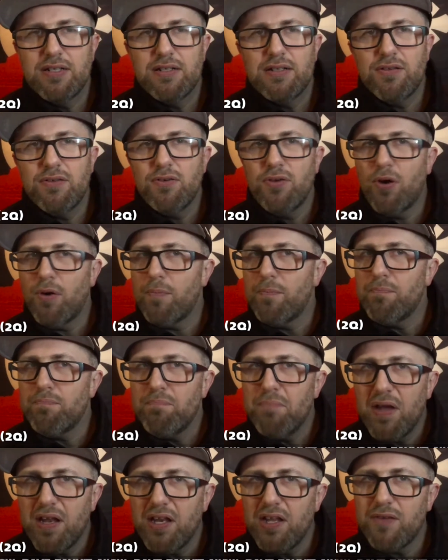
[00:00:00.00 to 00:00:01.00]
not
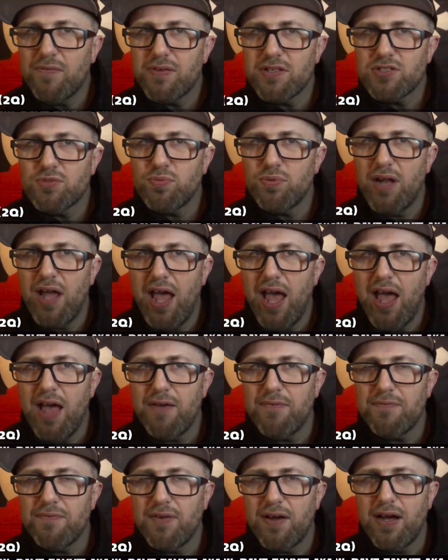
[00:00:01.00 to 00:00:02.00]
many of us would
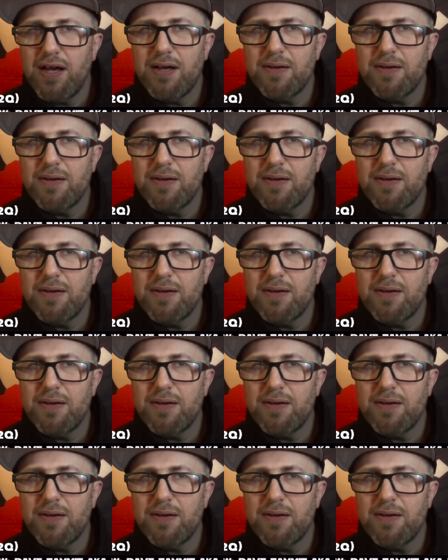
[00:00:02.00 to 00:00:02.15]
have,